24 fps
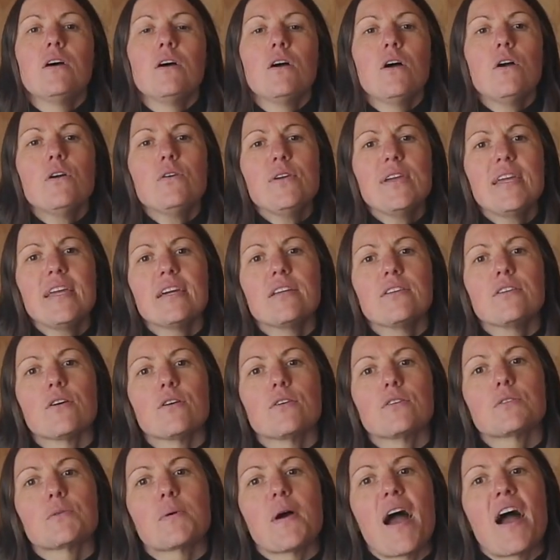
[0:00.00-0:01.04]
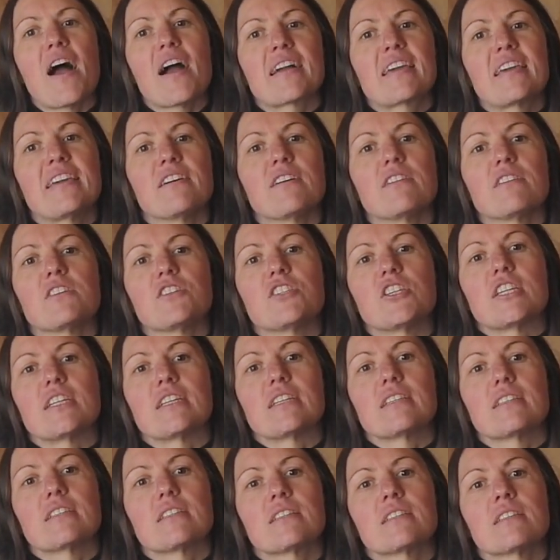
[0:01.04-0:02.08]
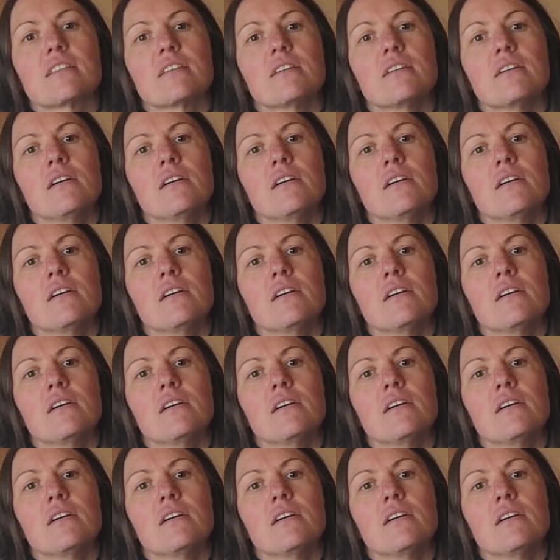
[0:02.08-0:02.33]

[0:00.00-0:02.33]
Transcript: Who here knows what archaeology is?